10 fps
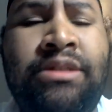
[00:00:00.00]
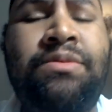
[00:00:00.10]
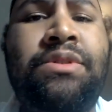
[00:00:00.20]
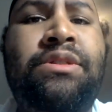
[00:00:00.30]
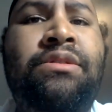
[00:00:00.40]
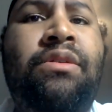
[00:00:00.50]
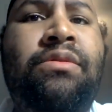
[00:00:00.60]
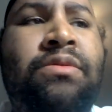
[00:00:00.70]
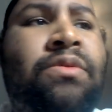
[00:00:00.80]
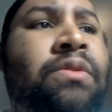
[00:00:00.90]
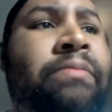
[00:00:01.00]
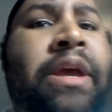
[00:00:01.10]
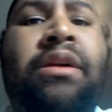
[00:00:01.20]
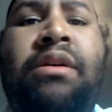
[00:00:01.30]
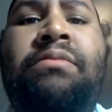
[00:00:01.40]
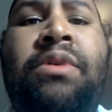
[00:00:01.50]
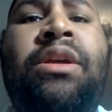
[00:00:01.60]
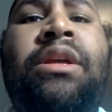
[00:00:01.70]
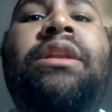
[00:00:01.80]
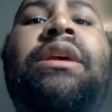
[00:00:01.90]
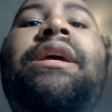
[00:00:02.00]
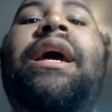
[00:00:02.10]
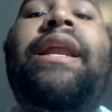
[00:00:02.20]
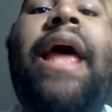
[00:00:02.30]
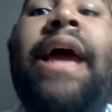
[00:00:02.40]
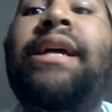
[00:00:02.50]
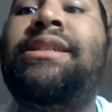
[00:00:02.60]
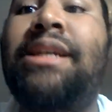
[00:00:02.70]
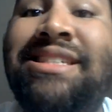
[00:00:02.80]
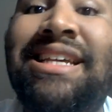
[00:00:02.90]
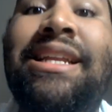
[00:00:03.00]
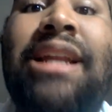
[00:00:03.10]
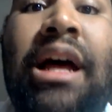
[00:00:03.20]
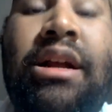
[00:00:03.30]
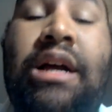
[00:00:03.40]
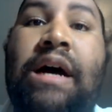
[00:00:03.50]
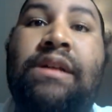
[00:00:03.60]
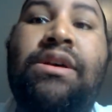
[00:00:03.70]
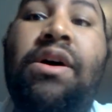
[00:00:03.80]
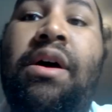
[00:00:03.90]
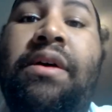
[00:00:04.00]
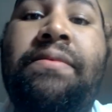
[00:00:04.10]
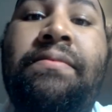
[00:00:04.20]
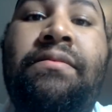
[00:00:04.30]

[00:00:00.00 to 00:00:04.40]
He was, you know, the Lord made him, and he had access in and out of God's heart.